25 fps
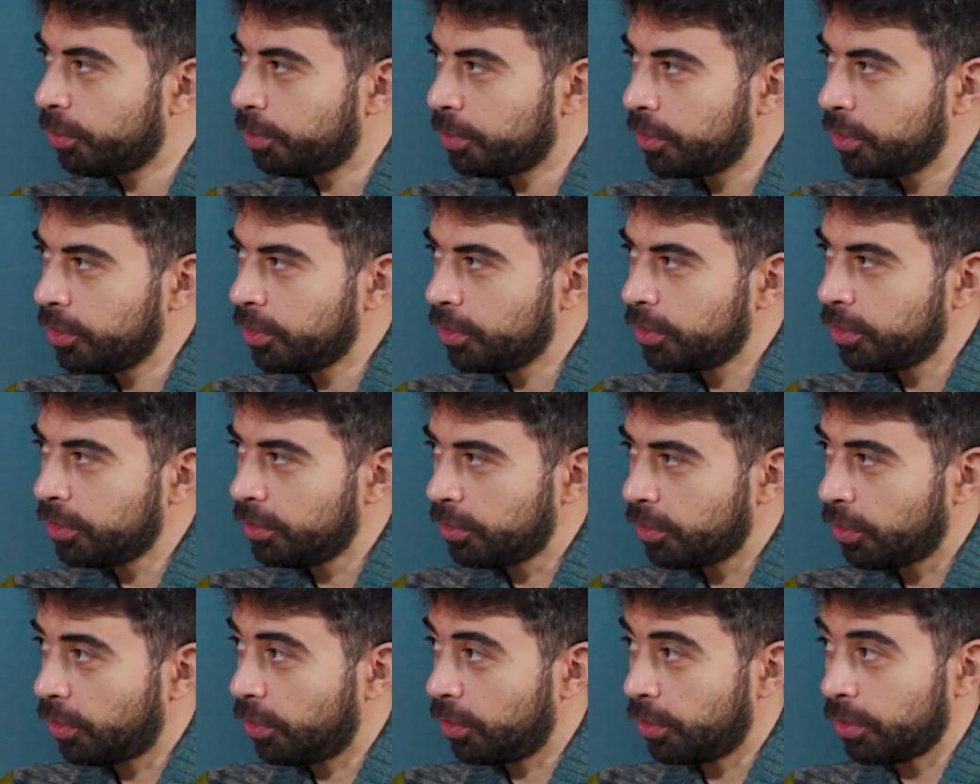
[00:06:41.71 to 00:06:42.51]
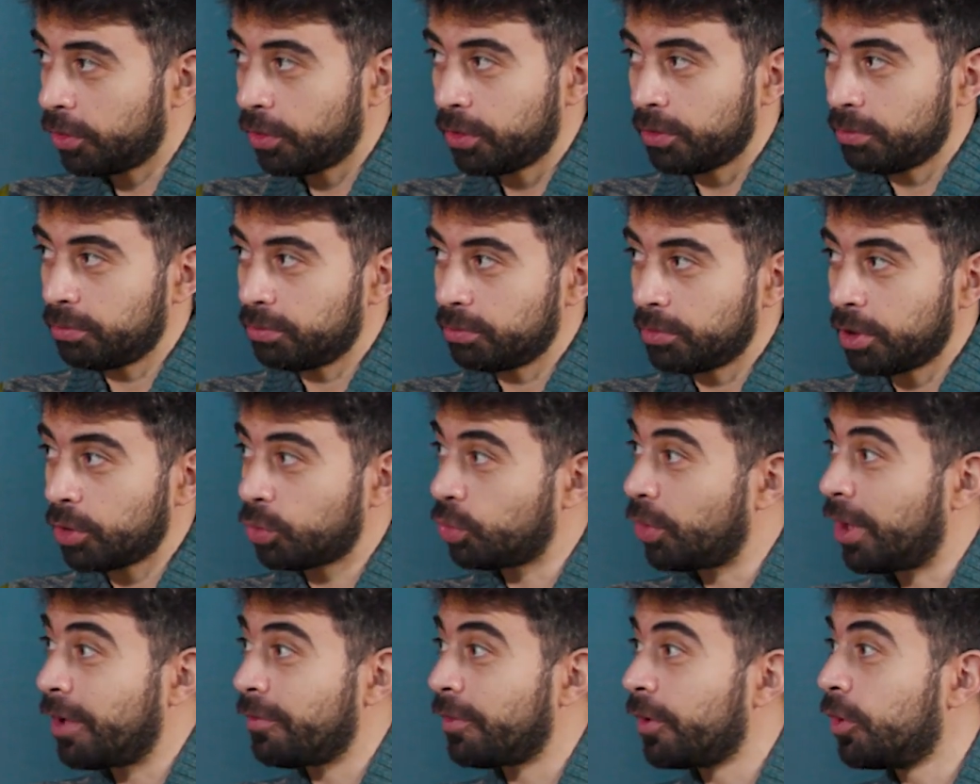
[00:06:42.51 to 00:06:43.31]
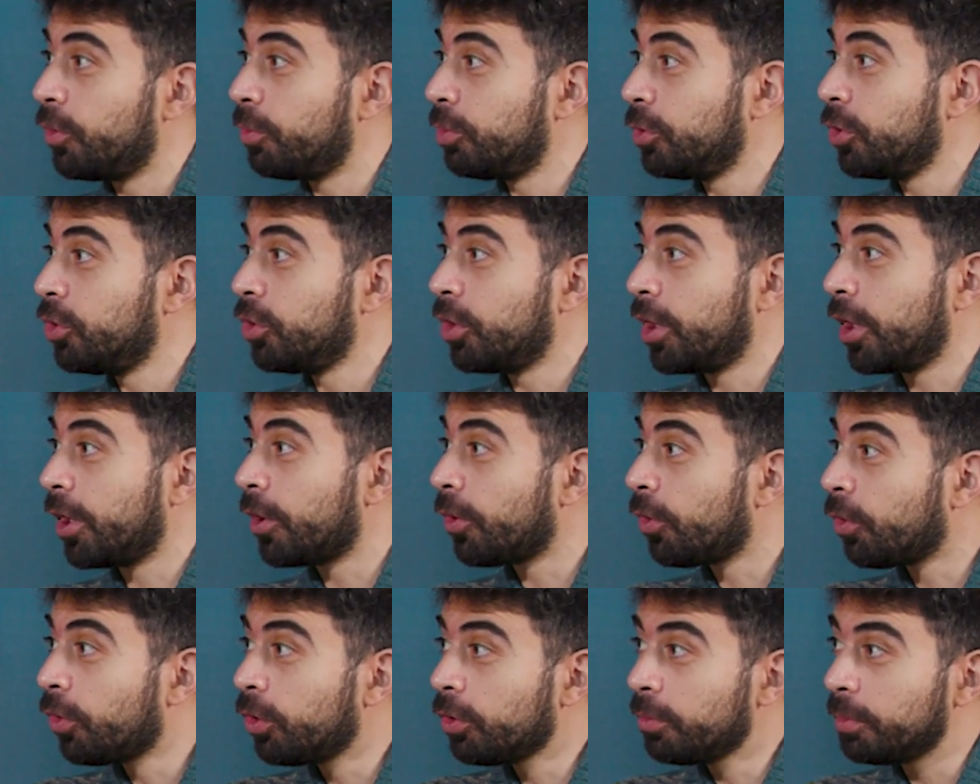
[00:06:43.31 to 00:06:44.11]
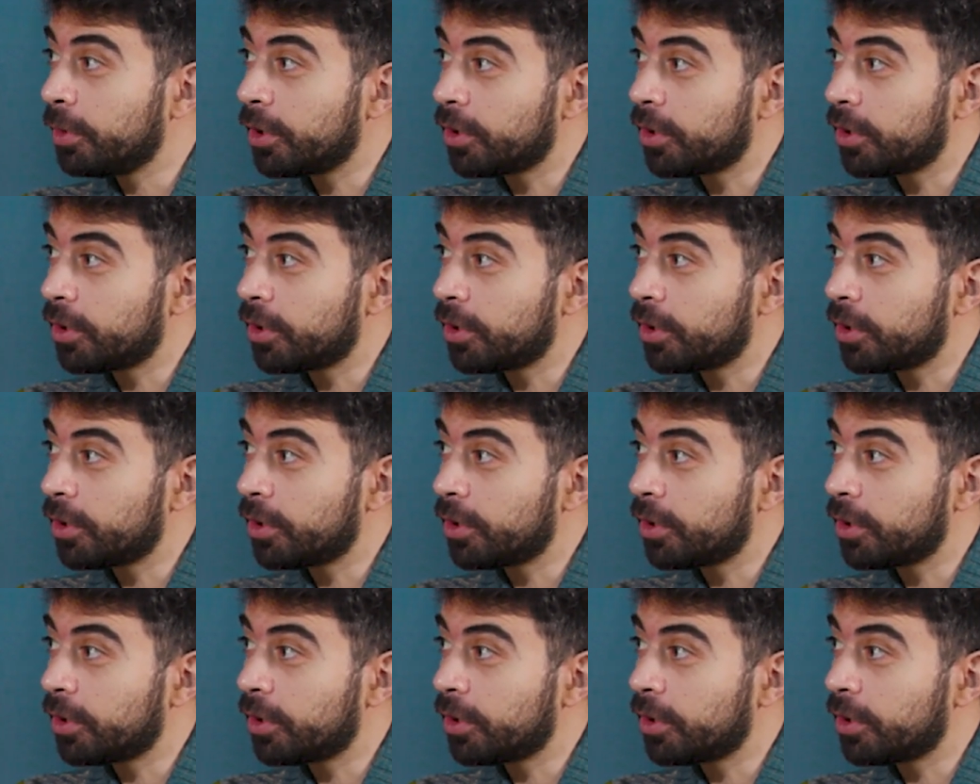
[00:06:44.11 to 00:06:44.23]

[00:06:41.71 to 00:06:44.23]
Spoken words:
opinion or not to have an opinion at all,